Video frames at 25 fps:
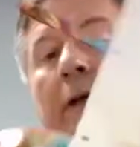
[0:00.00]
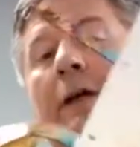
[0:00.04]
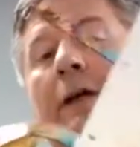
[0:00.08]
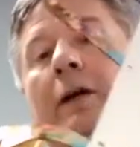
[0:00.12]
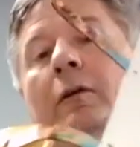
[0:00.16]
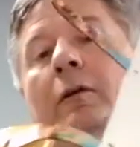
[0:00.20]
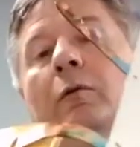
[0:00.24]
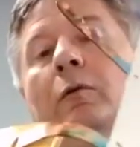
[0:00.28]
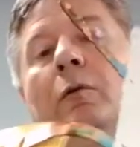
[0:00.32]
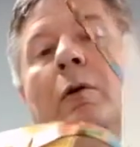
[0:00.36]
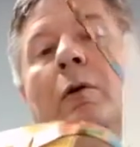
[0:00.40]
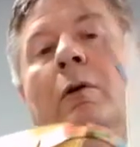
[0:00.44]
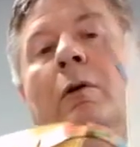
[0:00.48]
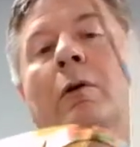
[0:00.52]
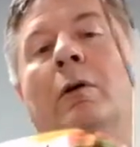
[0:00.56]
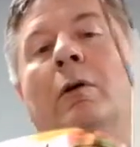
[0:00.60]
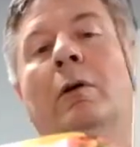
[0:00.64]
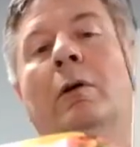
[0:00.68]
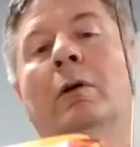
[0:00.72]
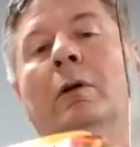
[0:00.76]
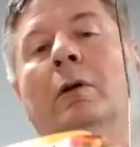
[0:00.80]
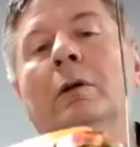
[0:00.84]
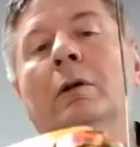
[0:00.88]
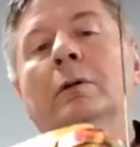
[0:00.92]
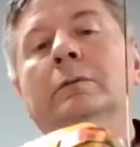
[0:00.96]
going to
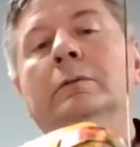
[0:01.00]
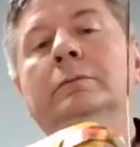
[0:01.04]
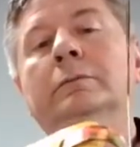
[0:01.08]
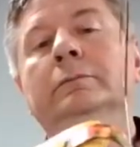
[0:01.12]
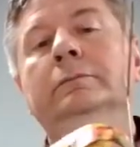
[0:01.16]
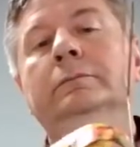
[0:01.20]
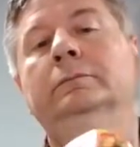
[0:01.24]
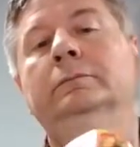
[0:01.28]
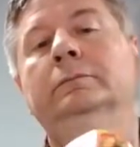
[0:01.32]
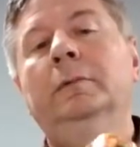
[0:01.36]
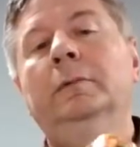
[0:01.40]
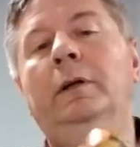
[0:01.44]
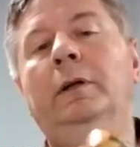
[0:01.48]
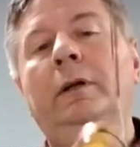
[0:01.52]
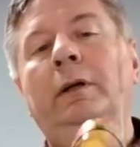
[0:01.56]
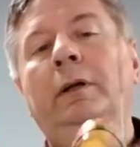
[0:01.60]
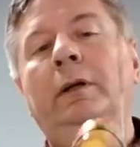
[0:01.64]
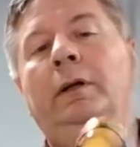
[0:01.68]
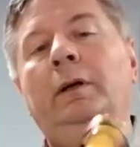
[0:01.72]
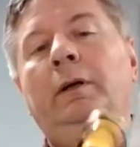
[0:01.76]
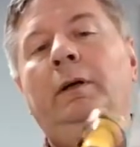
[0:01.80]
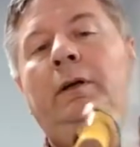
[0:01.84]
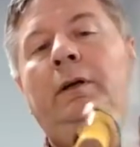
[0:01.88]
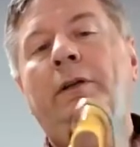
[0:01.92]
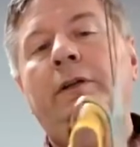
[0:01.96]
roll.
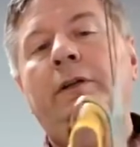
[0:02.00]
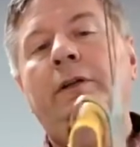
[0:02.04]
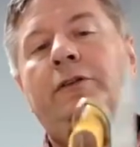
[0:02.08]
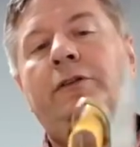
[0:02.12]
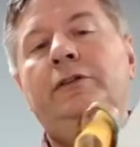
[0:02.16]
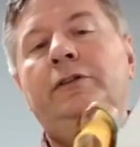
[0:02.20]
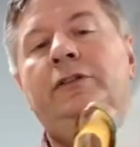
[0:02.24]
These